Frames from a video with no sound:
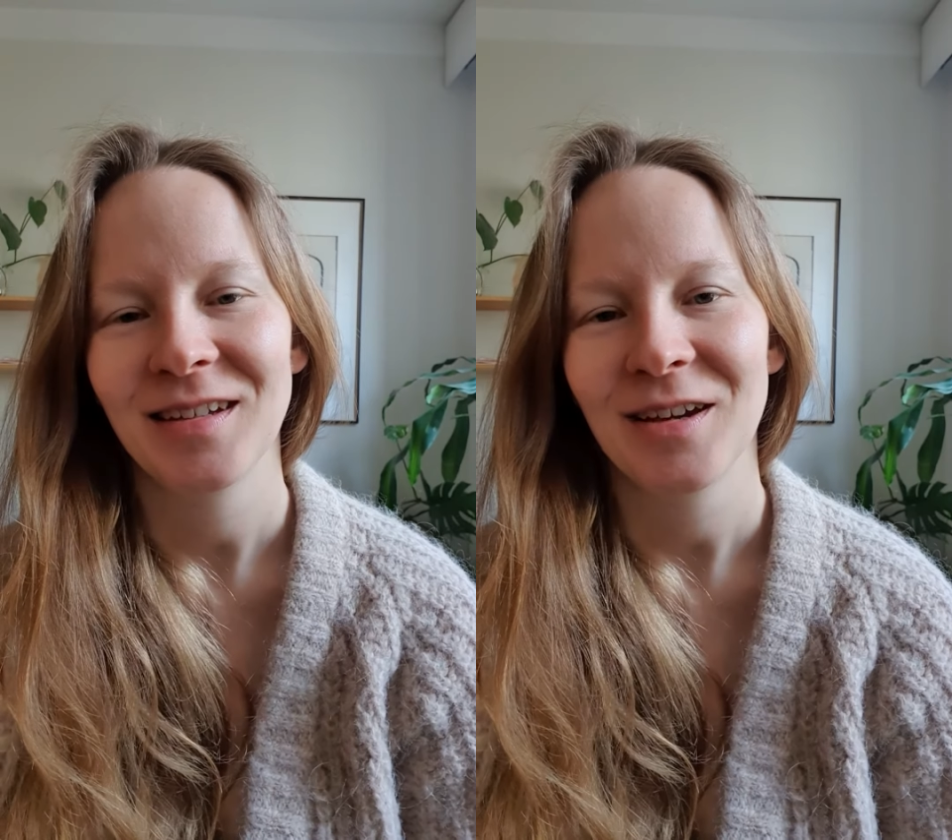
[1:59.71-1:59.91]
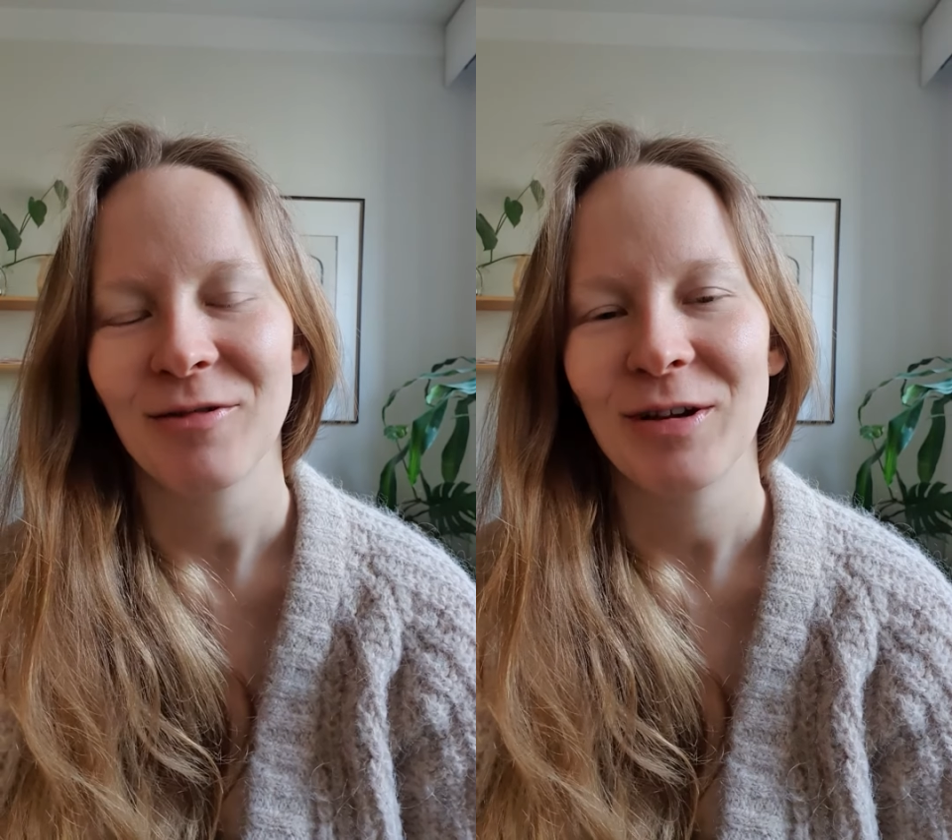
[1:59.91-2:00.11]

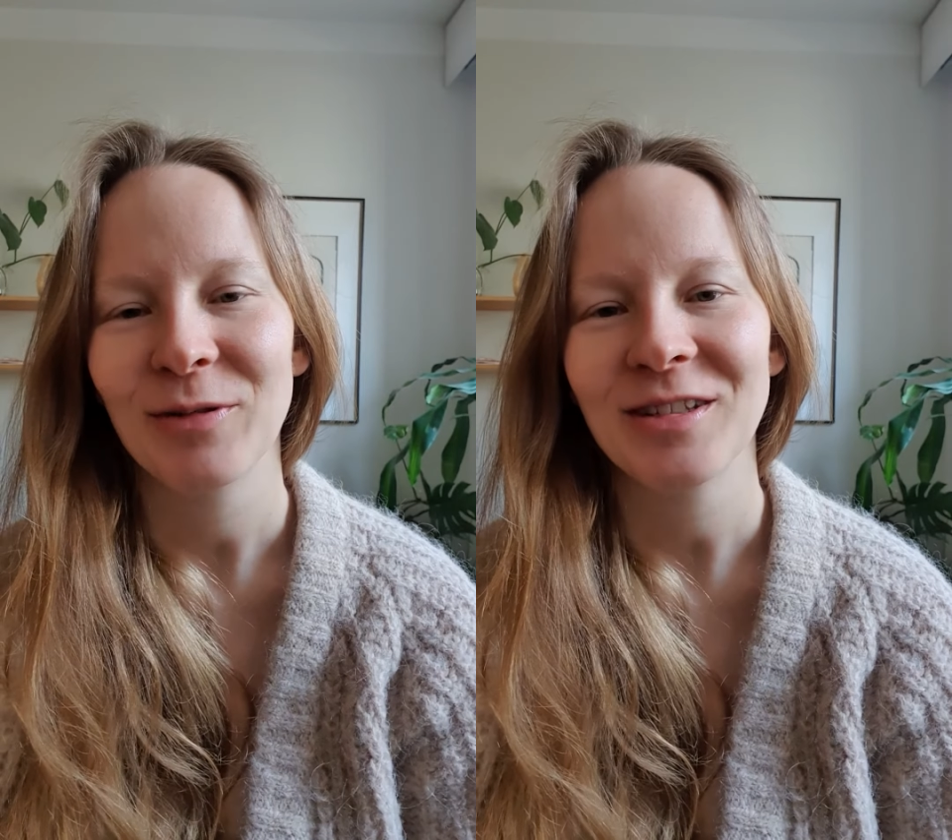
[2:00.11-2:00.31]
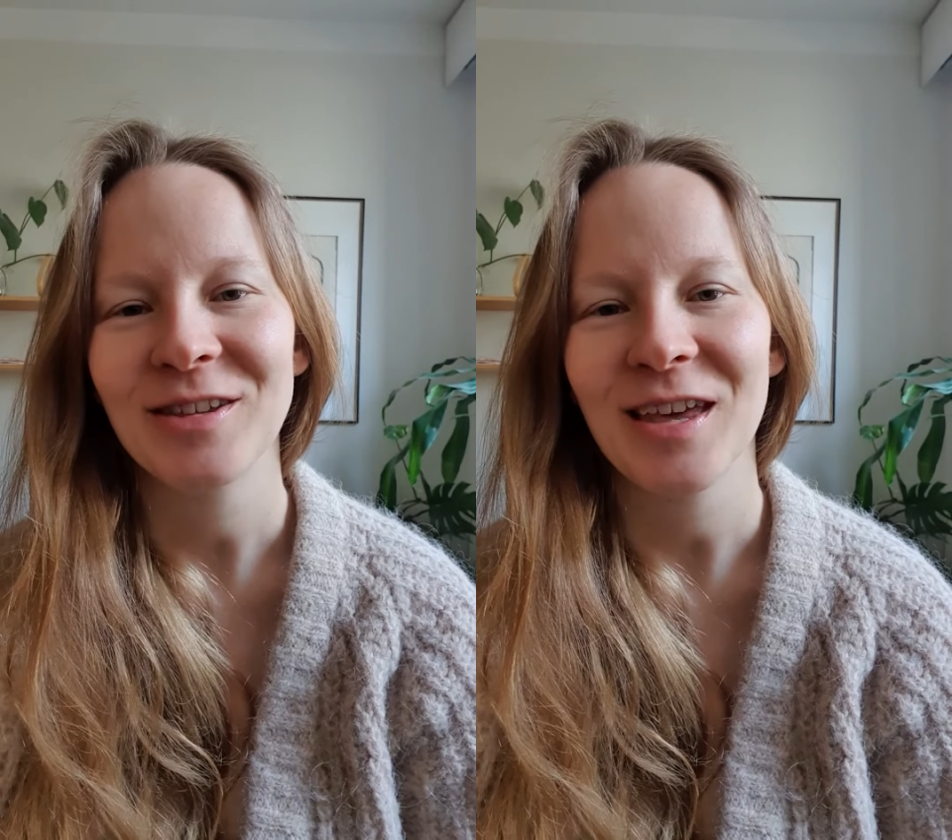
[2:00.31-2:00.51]
I really
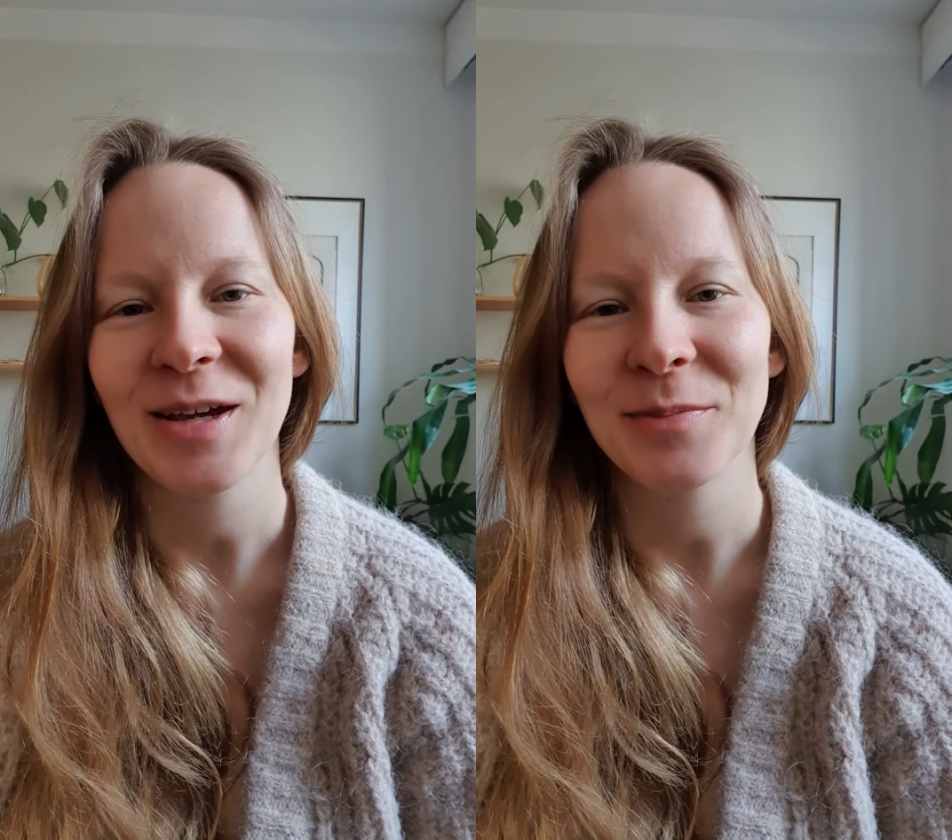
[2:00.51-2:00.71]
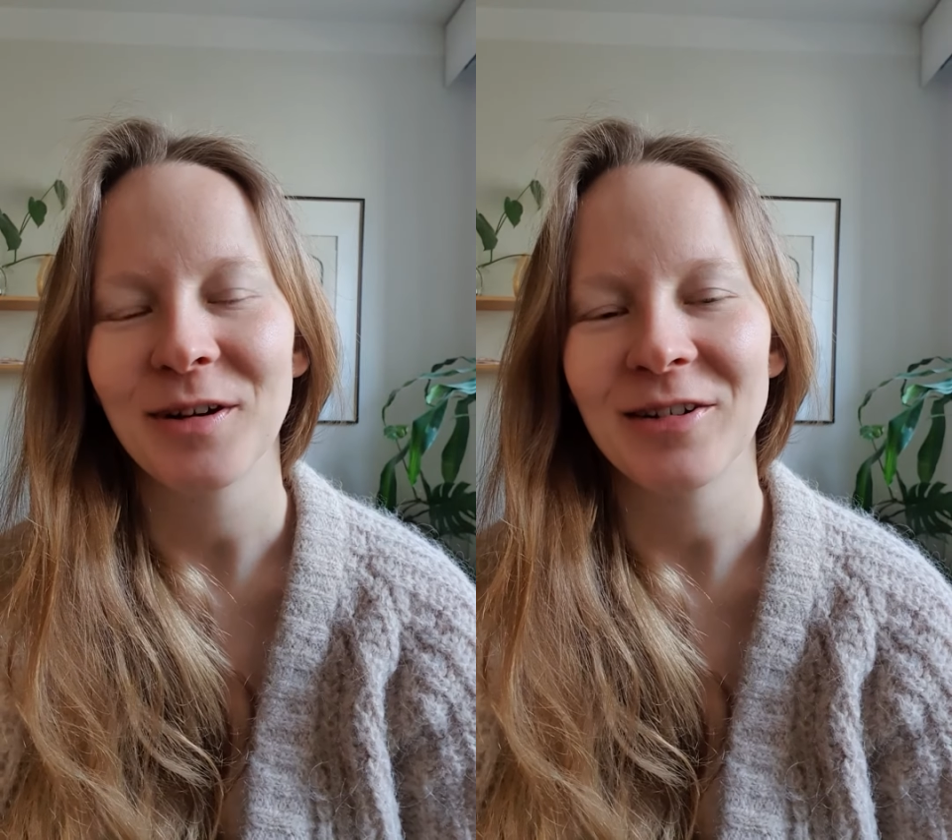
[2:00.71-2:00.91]
want to
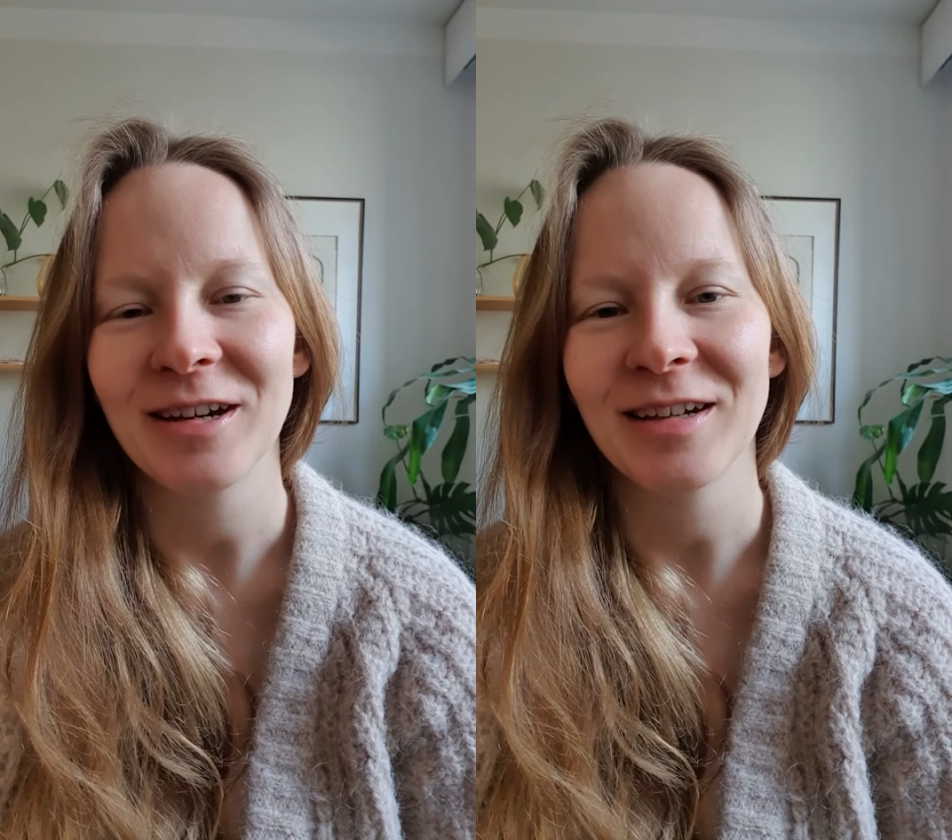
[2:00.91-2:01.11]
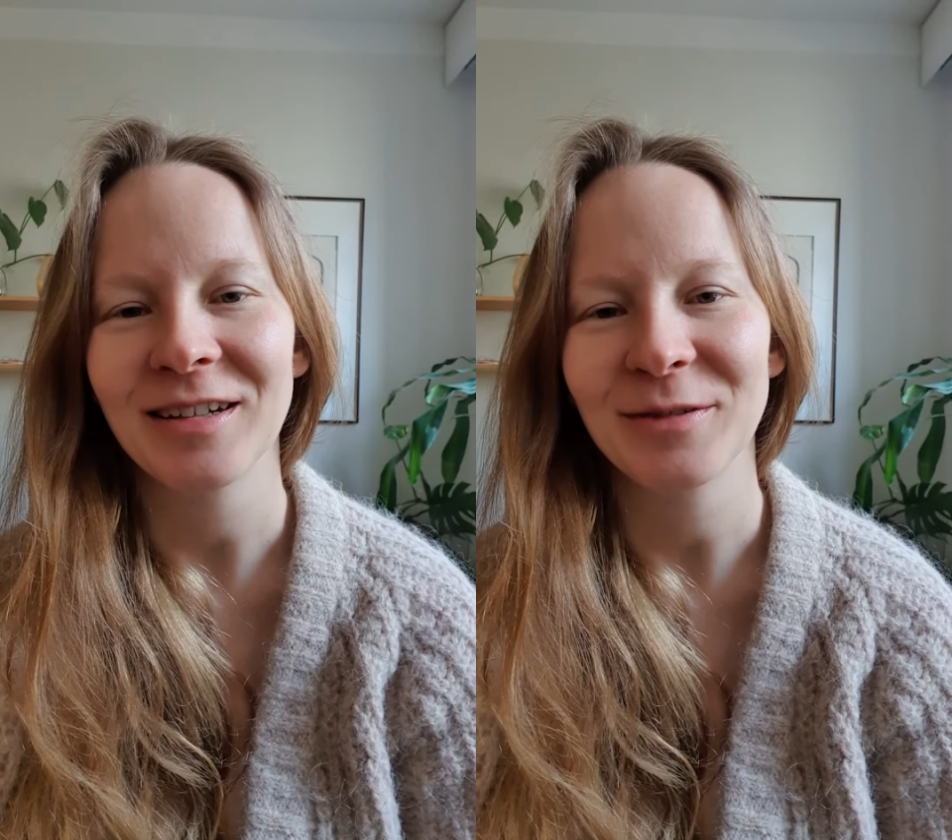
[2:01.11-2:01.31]
thank
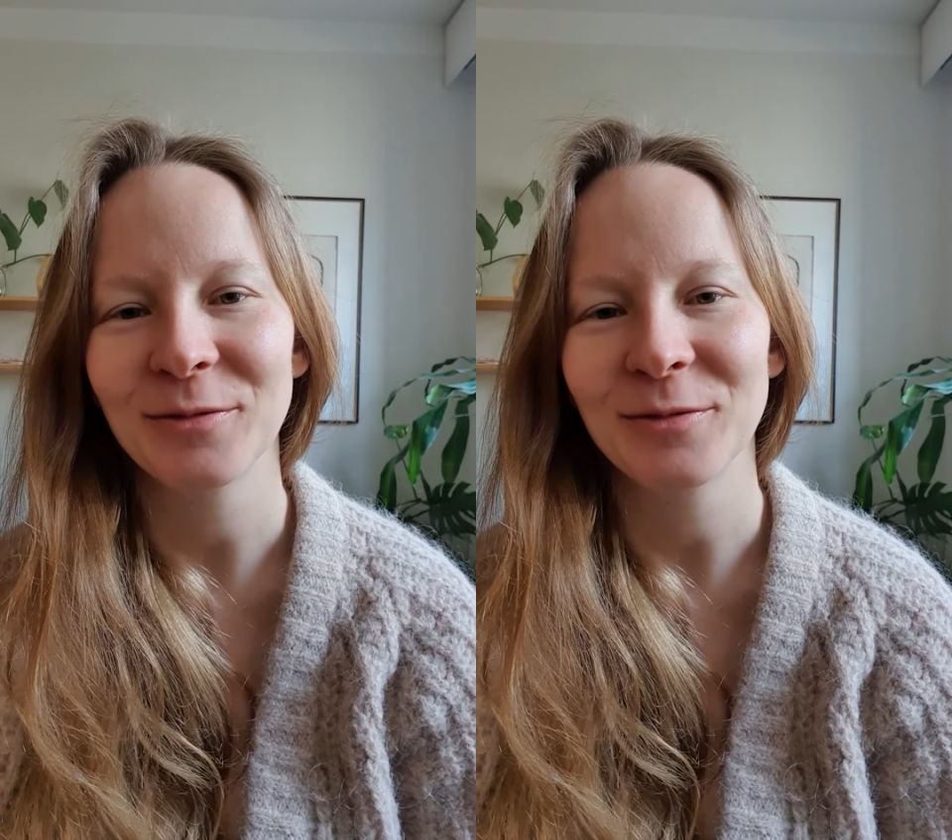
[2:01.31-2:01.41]
Maria